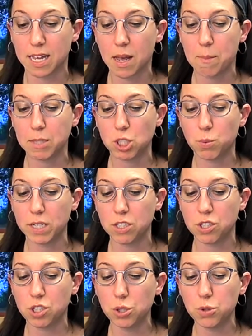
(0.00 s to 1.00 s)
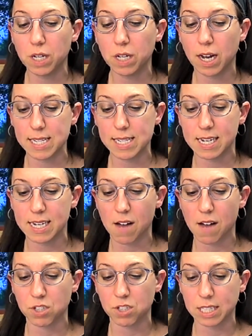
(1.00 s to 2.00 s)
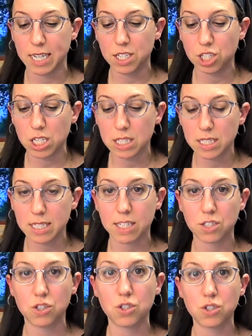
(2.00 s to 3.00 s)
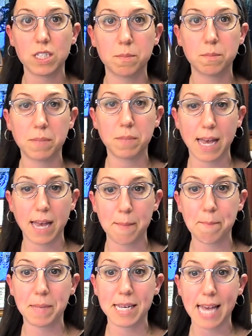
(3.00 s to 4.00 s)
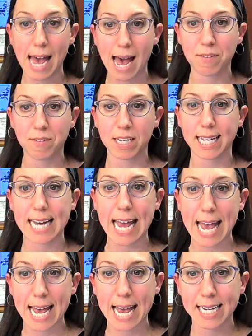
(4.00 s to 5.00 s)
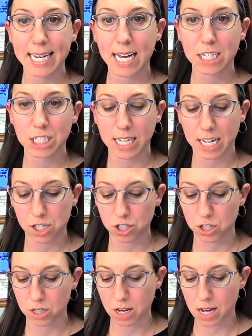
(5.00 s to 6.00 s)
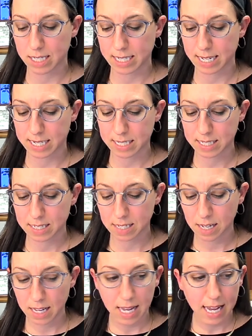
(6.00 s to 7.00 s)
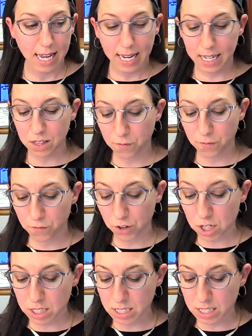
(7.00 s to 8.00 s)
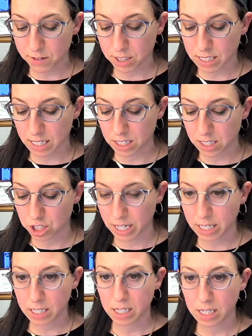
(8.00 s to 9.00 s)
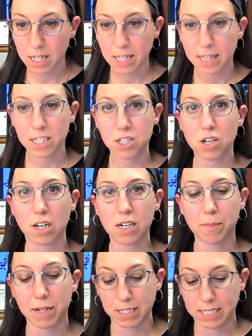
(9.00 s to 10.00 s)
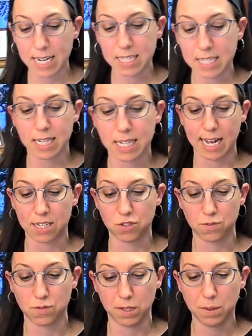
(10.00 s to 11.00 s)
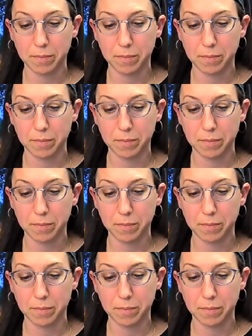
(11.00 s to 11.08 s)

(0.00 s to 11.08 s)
between two kinds of conversations that students can be having in any educational context. In the first conversation, let's talk about a text classroom.